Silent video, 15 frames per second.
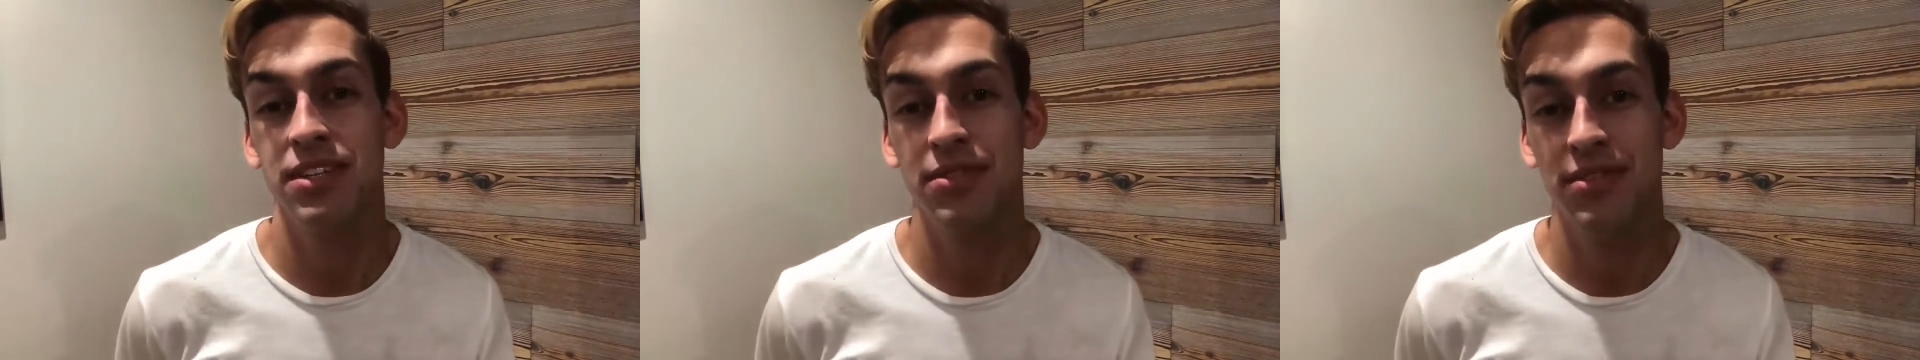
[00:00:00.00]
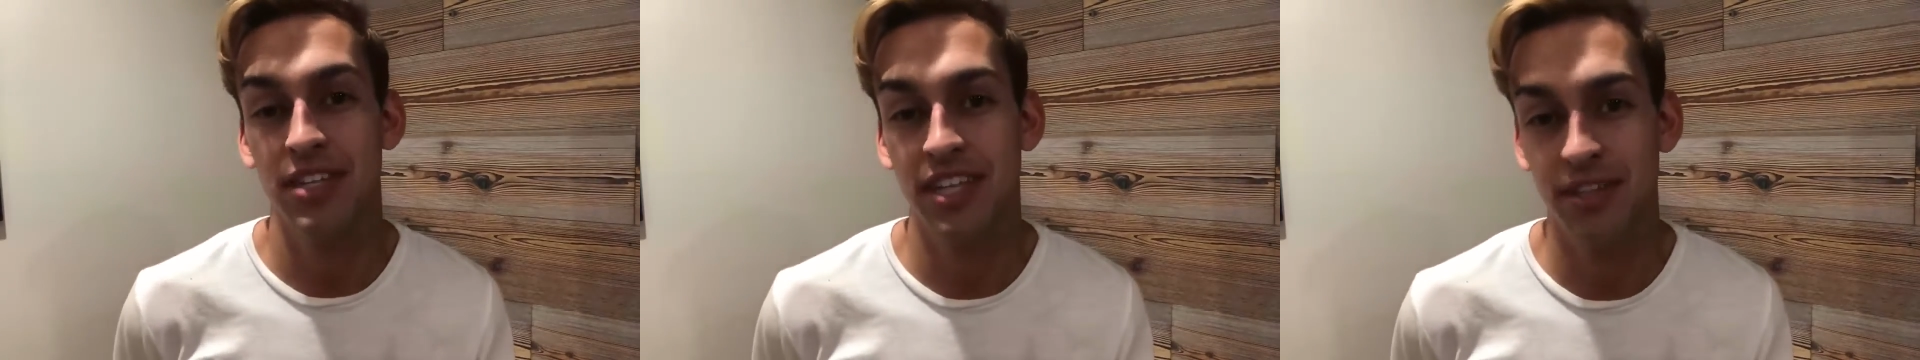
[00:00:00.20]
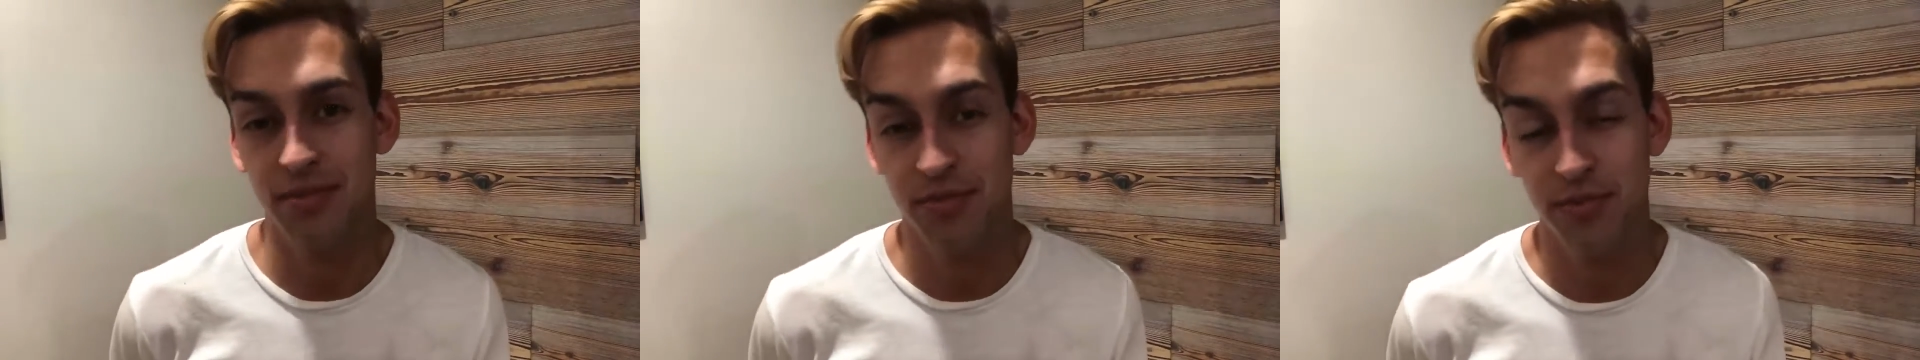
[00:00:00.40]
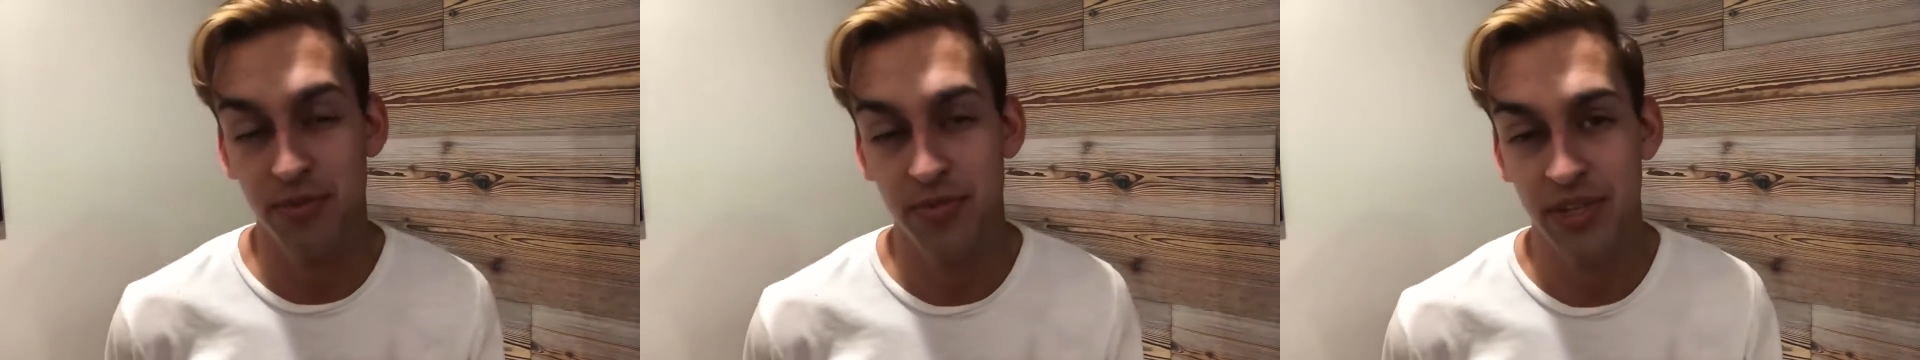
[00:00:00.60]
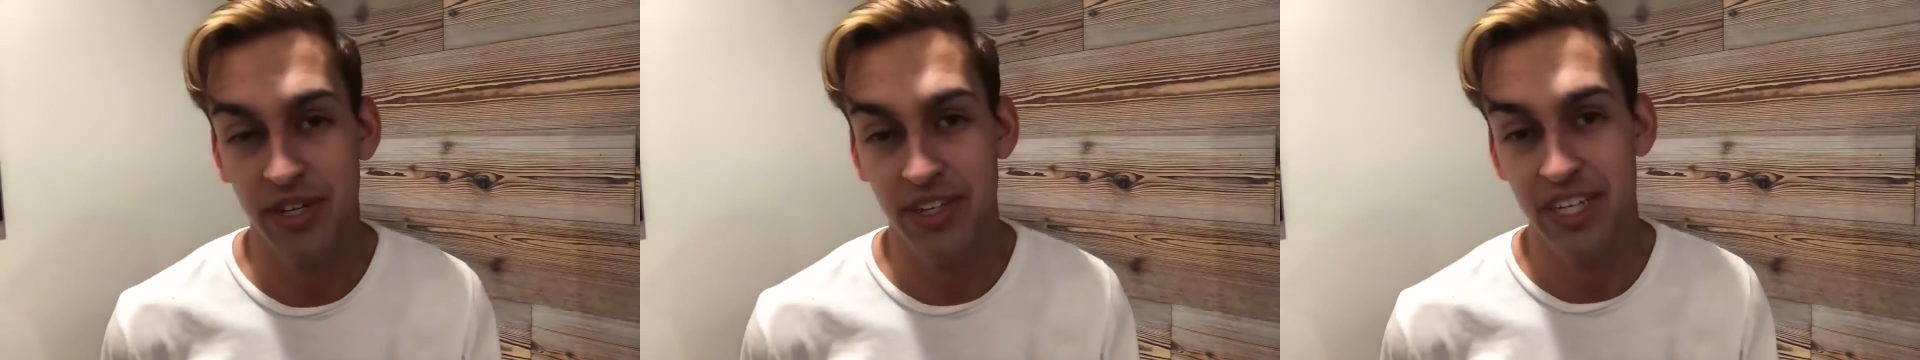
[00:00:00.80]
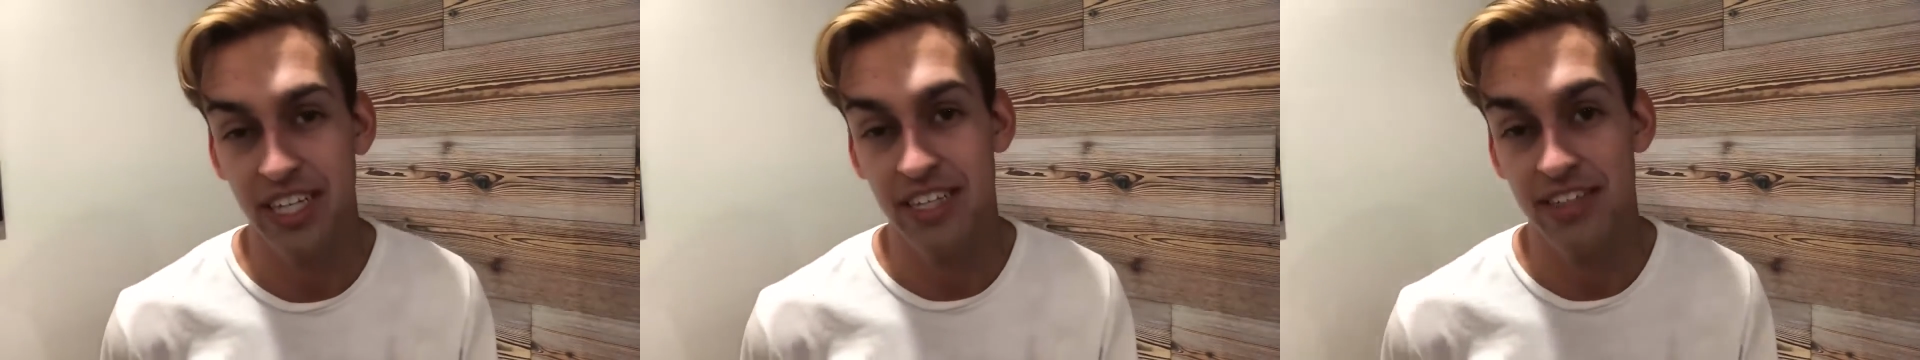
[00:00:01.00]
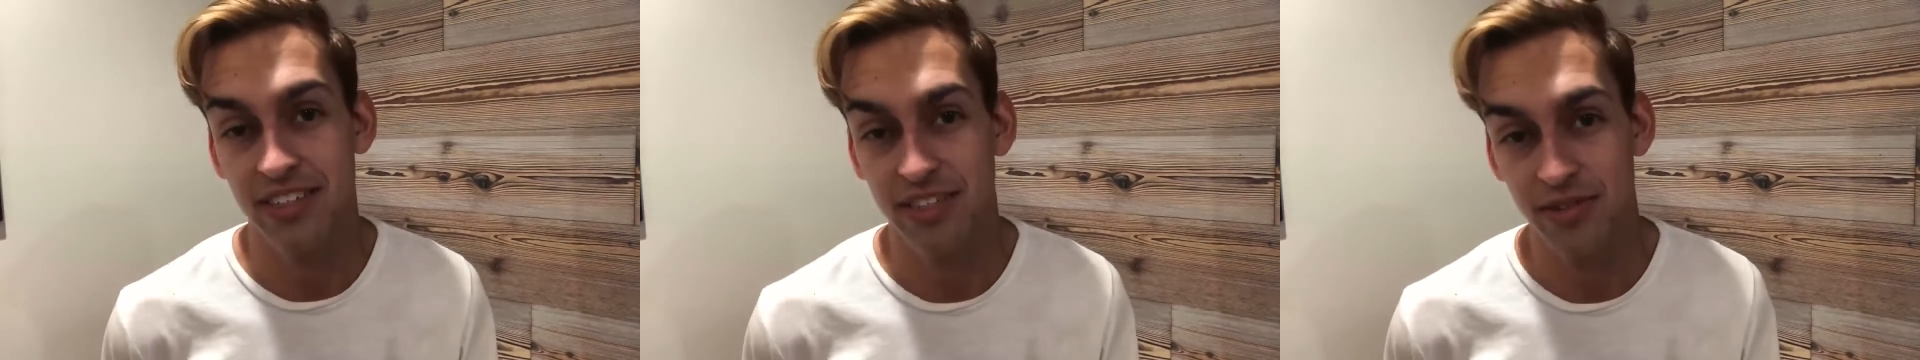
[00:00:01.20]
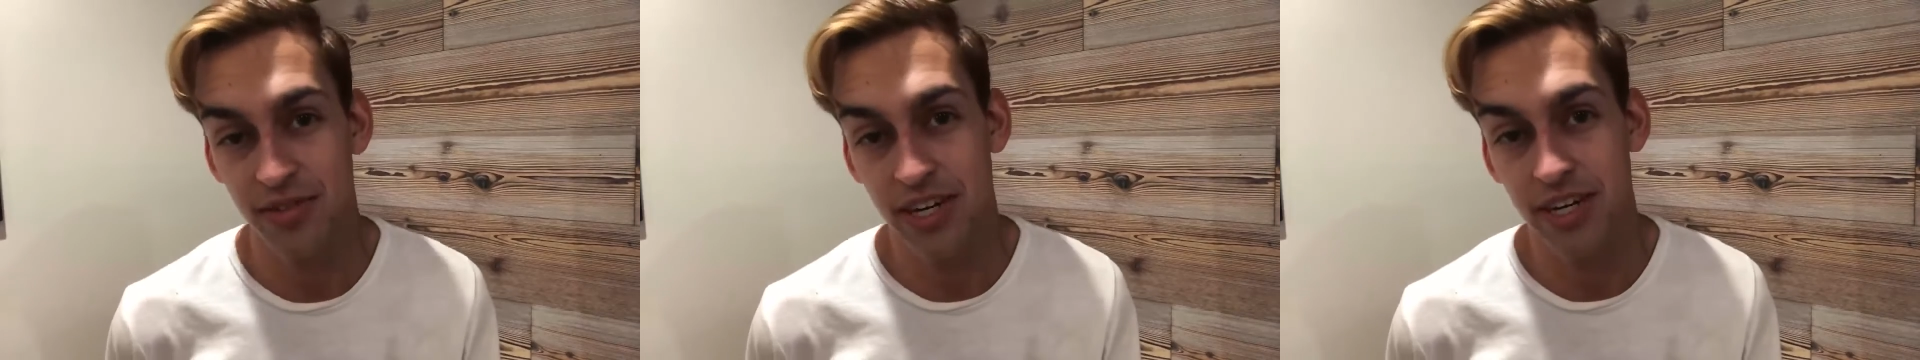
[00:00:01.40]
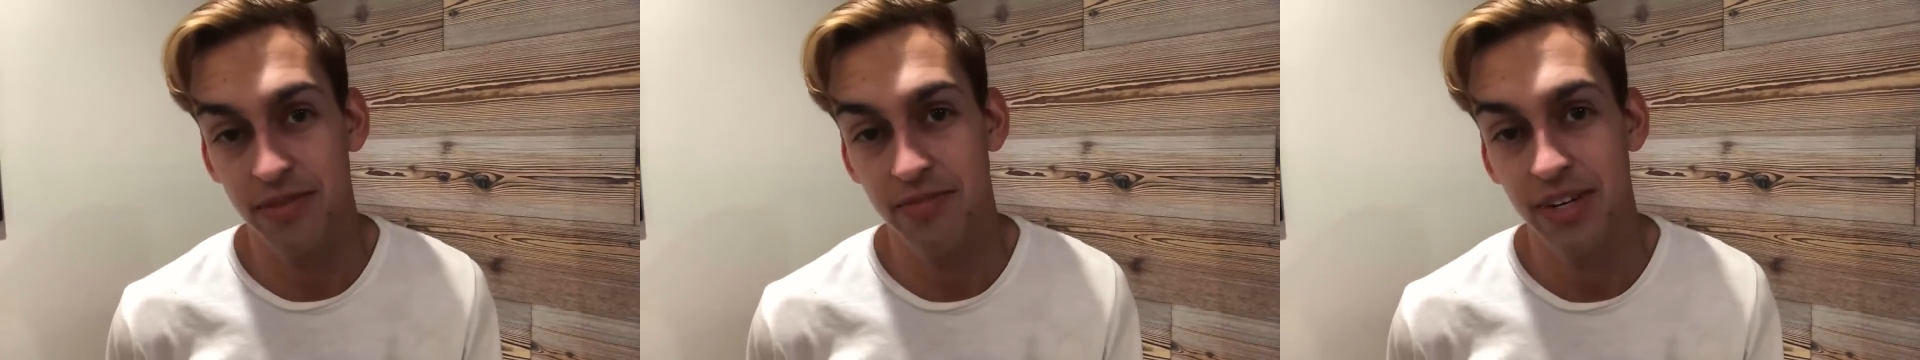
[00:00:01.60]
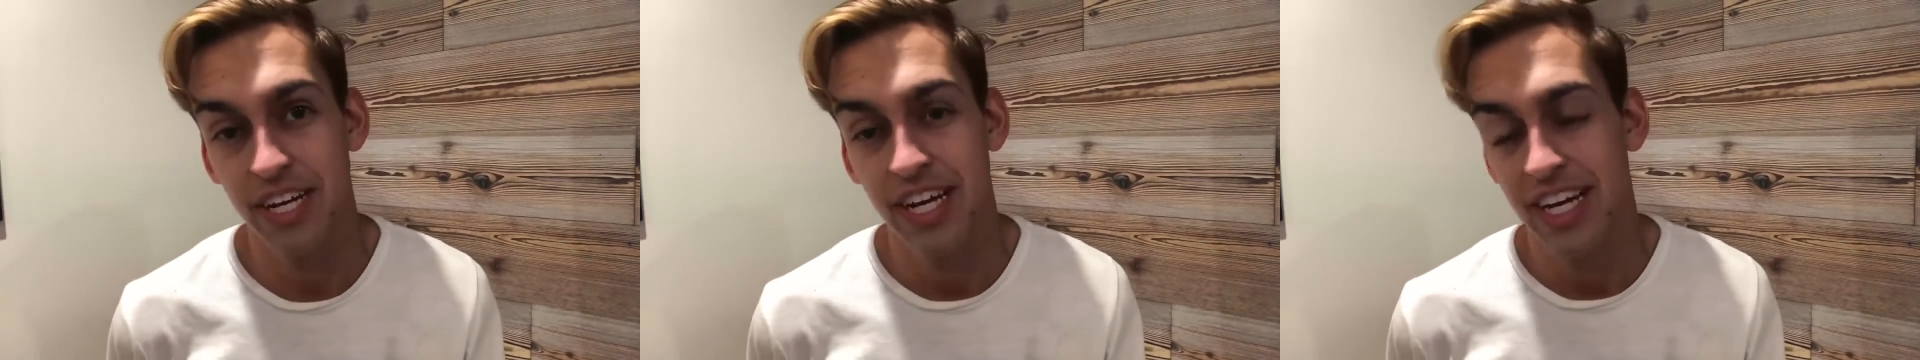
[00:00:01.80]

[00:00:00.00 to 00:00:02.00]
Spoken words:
doing them will be on Instagram.